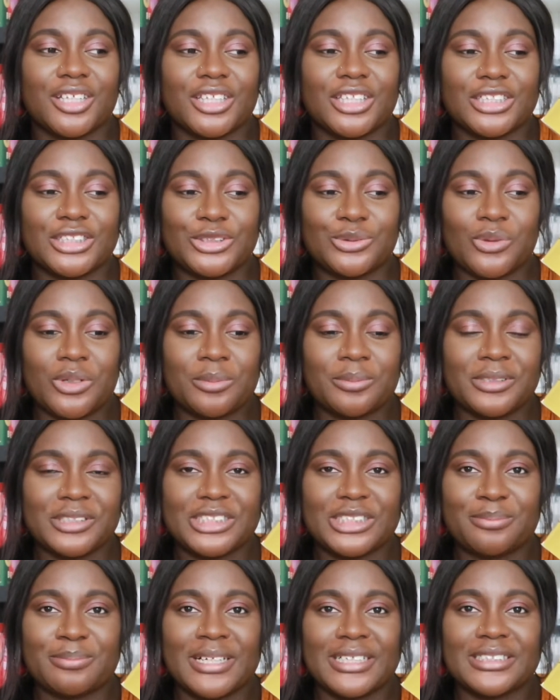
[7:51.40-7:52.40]
The dual
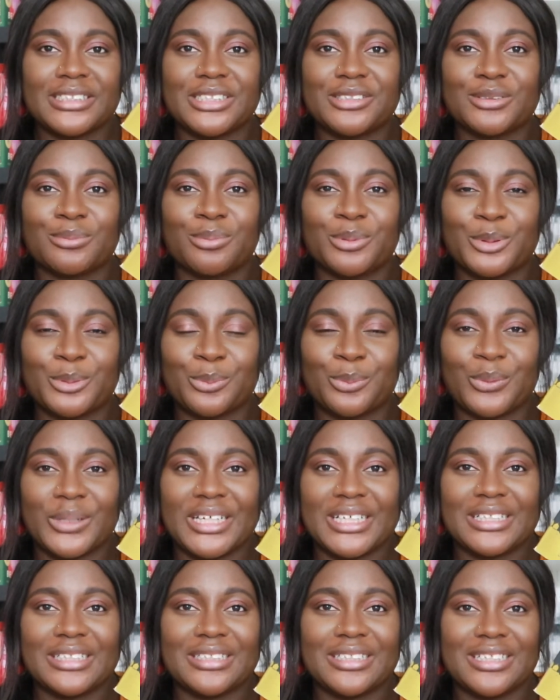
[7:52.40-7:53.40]
perspectives were
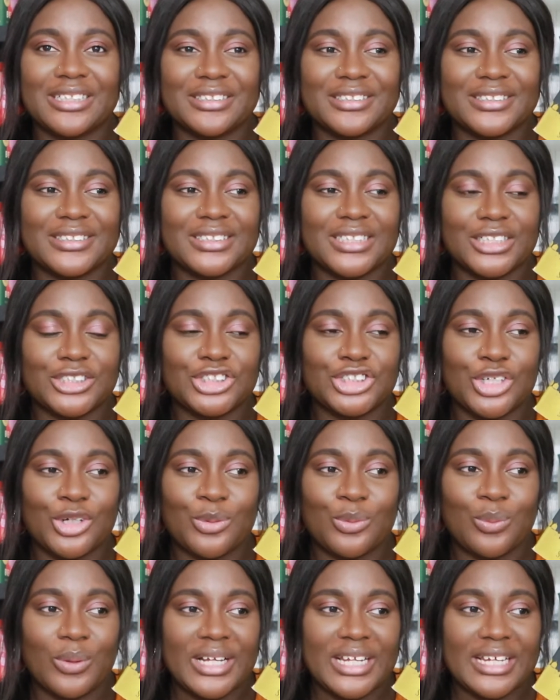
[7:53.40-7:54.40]
written in such a
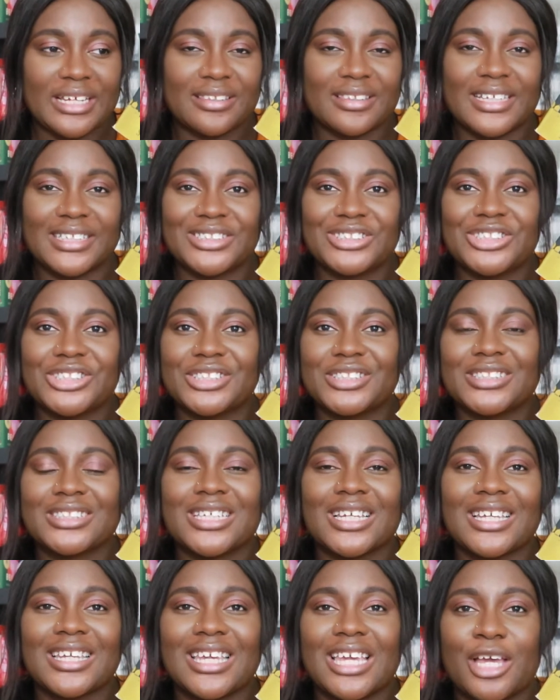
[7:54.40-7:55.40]
way that just
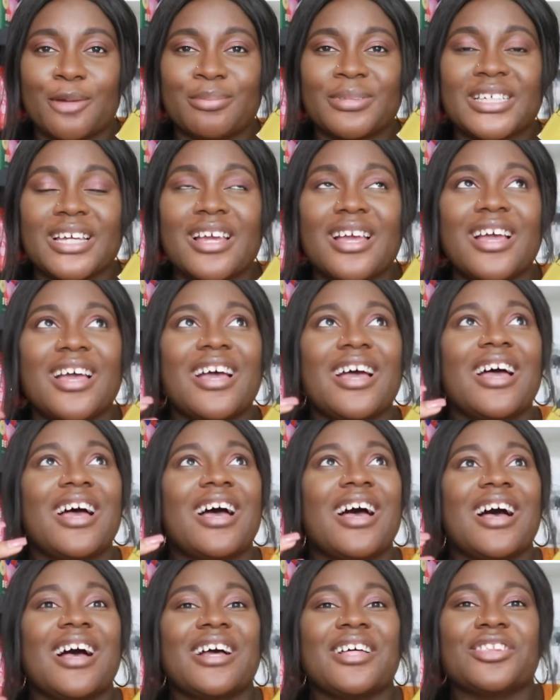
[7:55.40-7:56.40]
kept
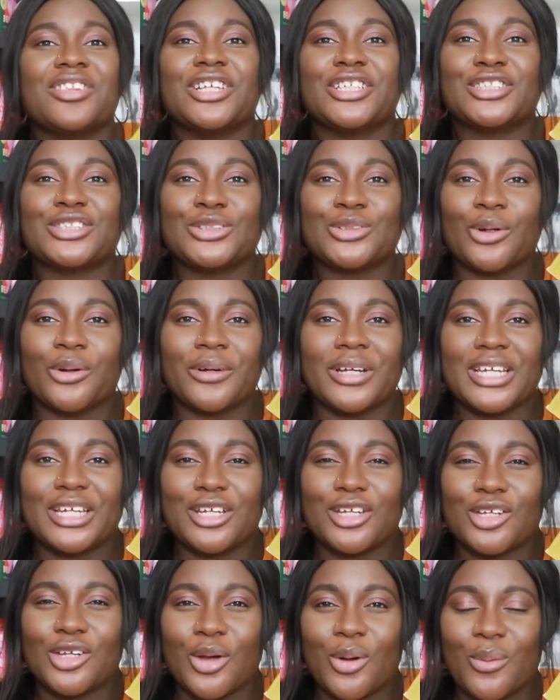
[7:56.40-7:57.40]
the
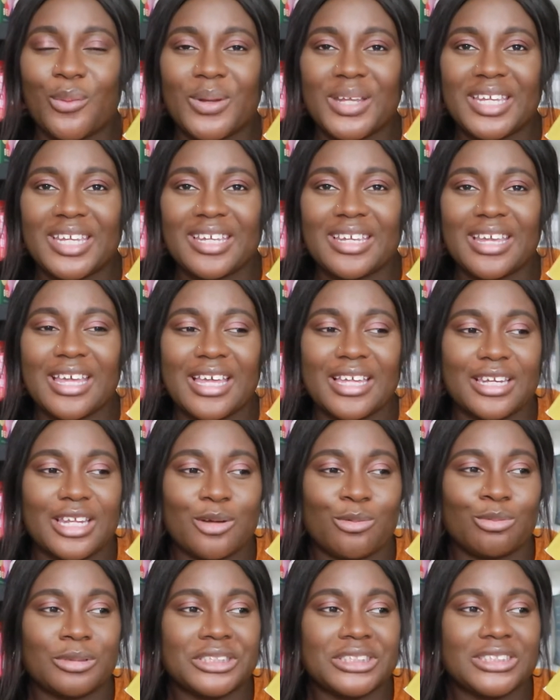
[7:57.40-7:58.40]
story going, and
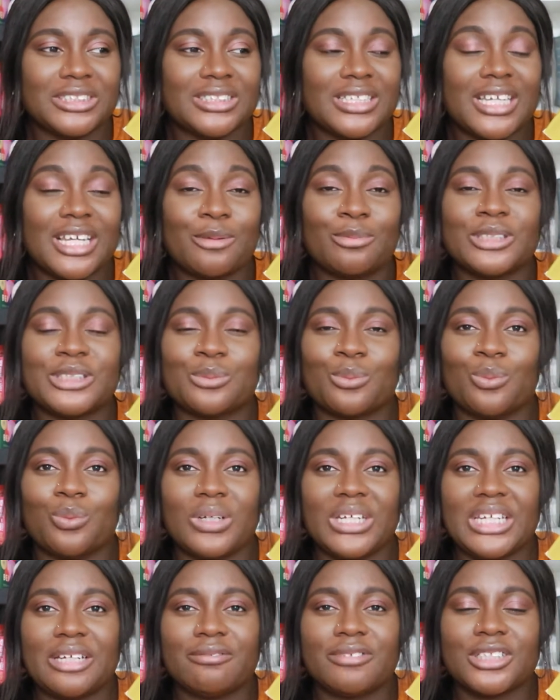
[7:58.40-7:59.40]
it was
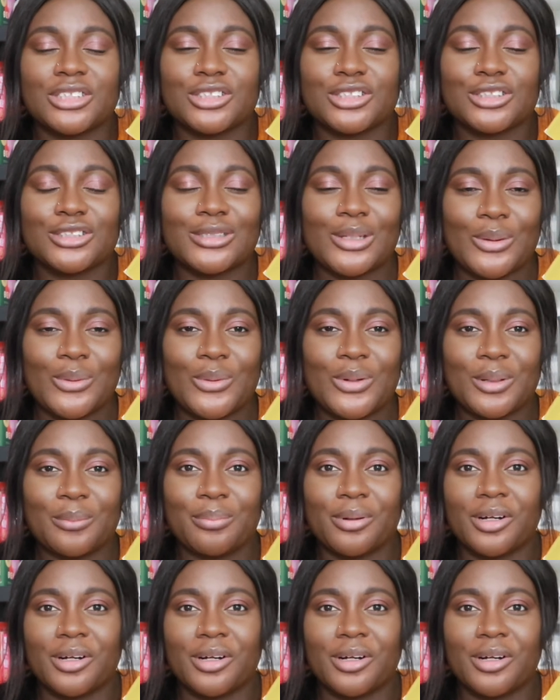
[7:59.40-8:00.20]
weaved so